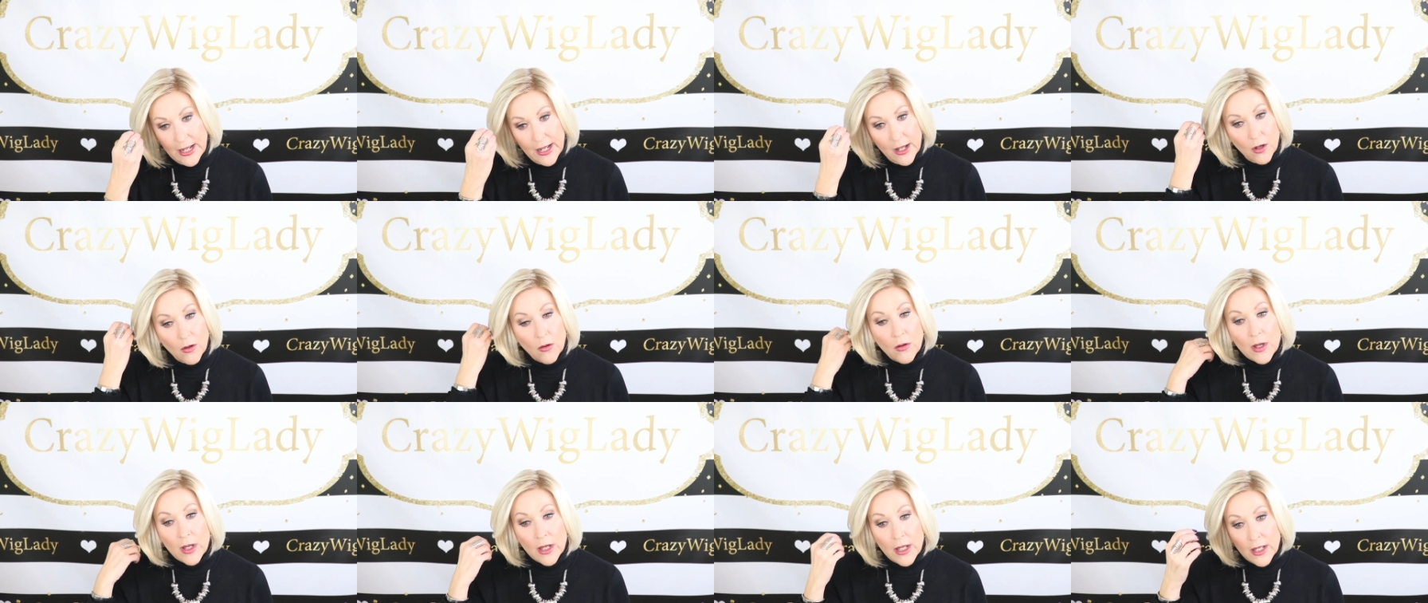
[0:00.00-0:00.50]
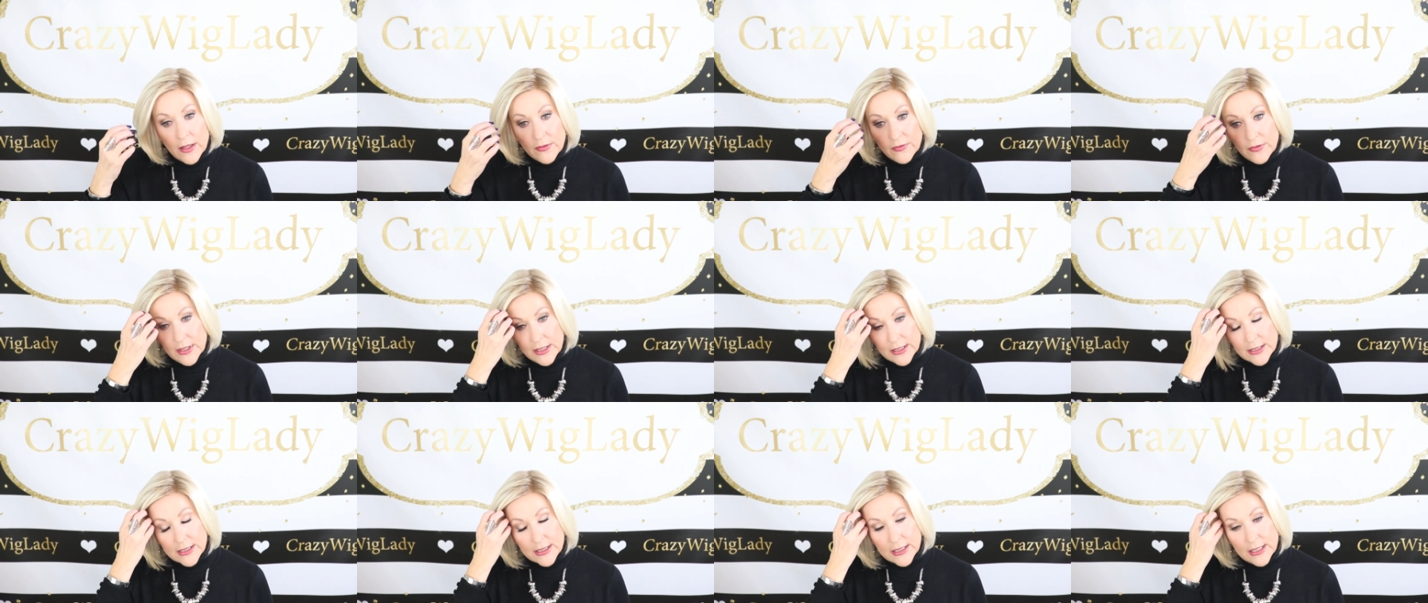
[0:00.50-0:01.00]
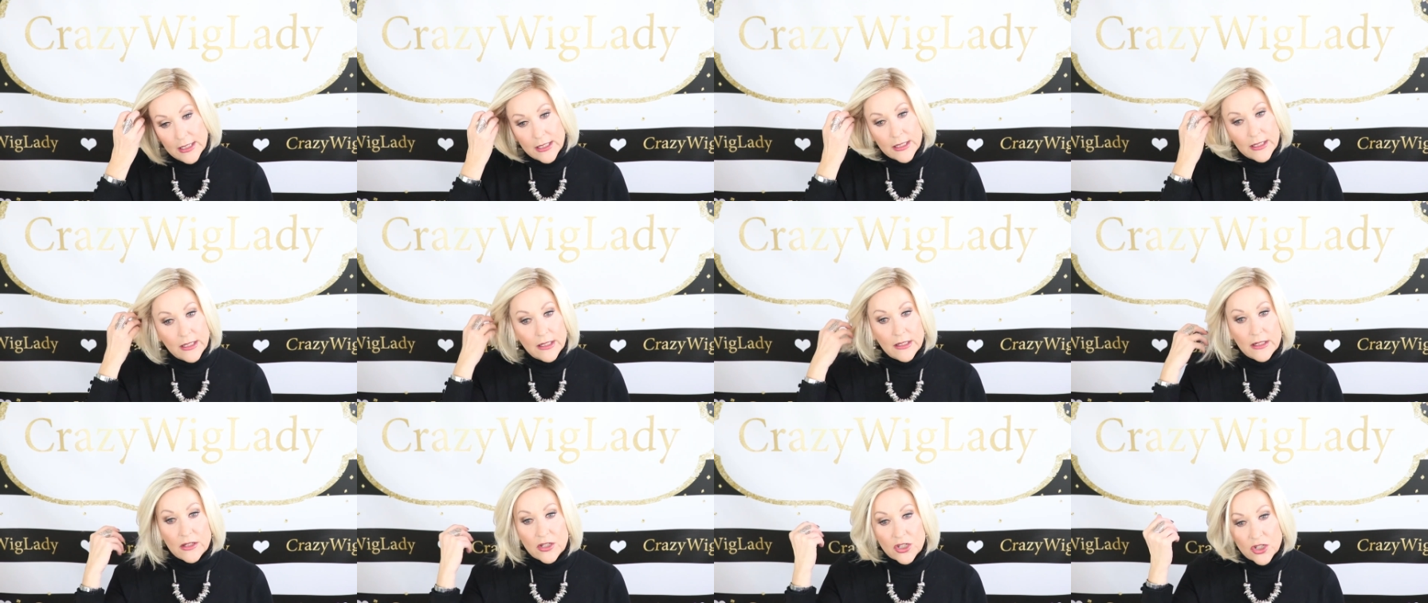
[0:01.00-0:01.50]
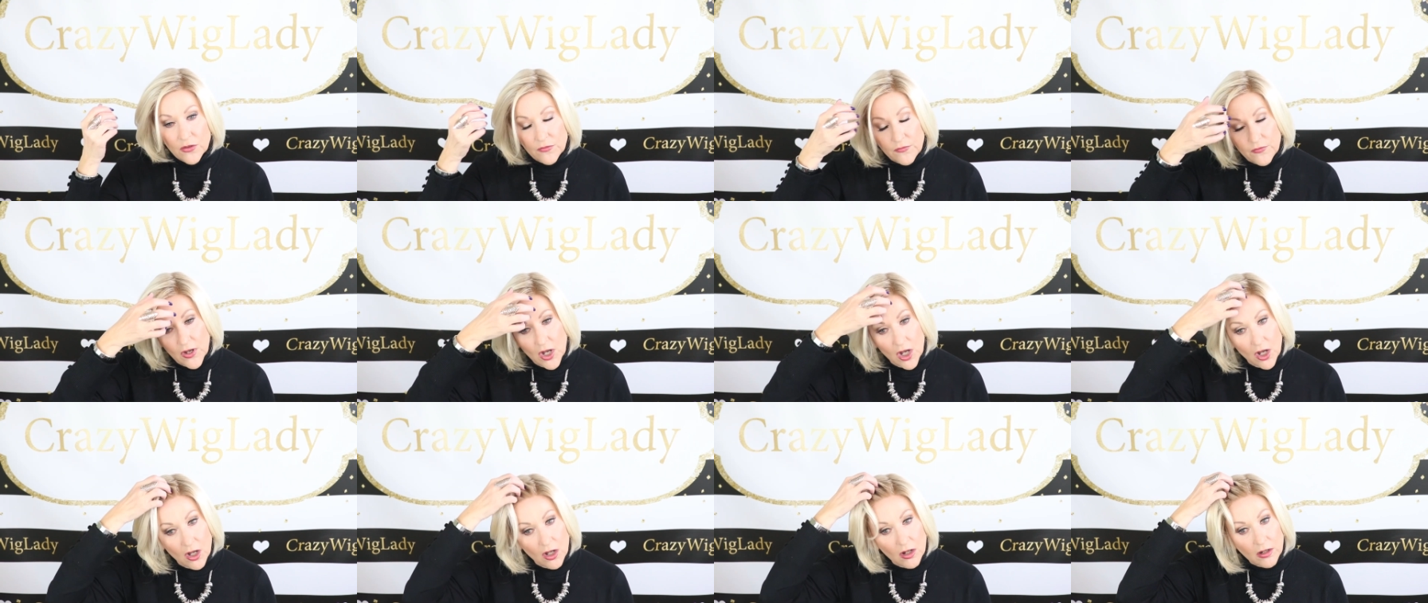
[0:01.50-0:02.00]
Now this tended to
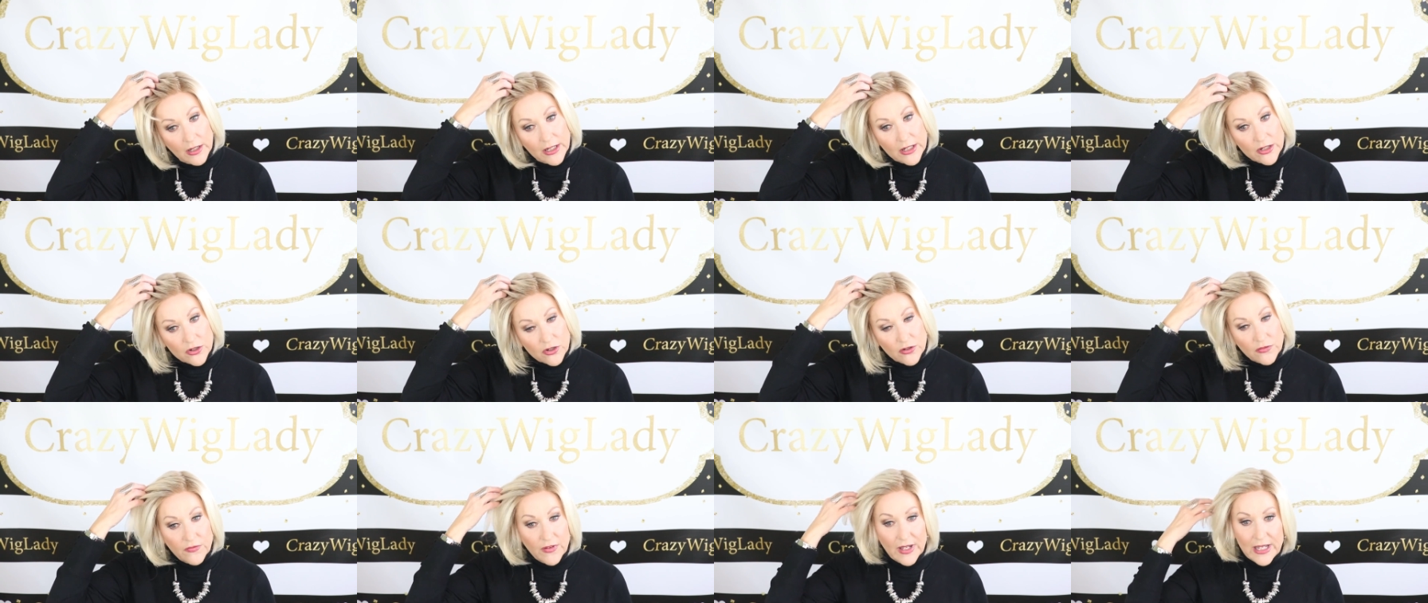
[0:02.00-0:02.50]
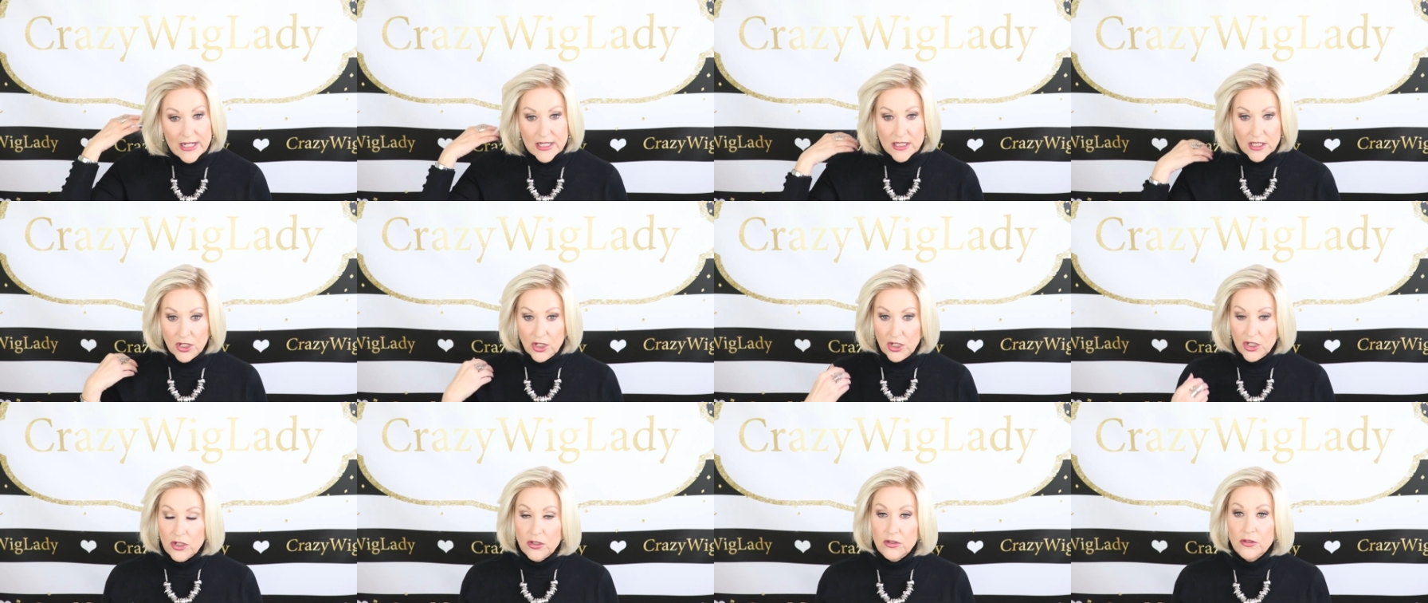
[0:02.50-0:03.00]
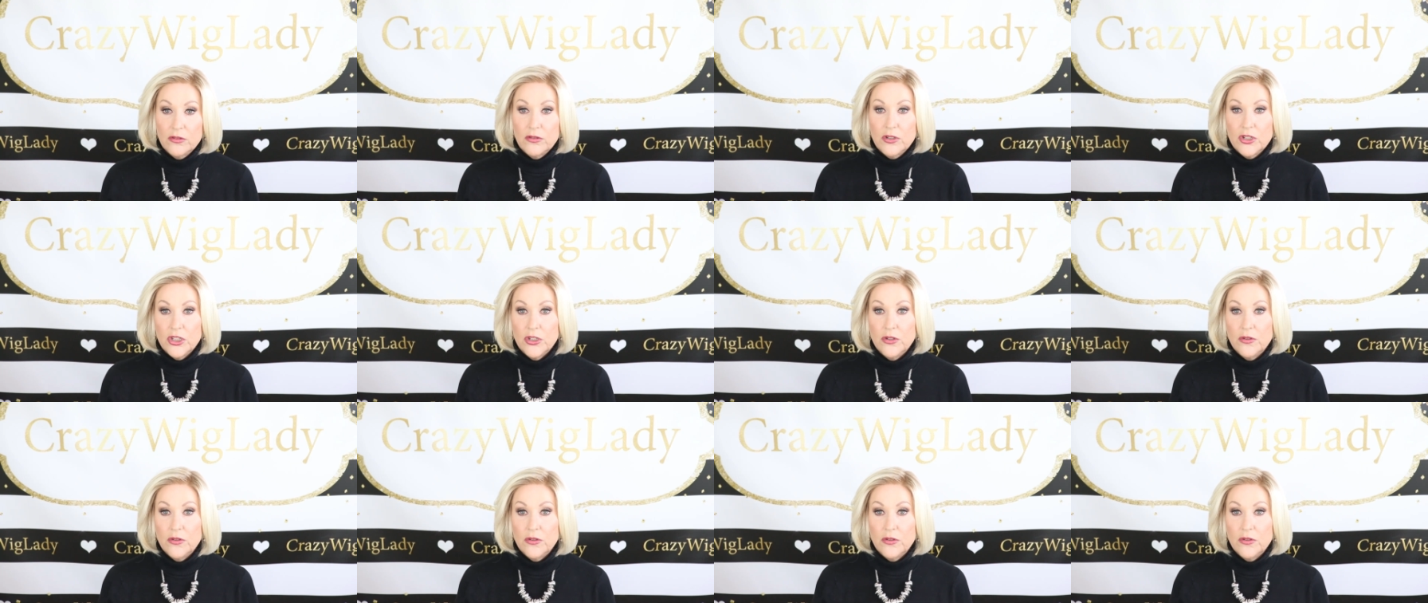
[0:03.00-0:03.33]
fall in your face a little.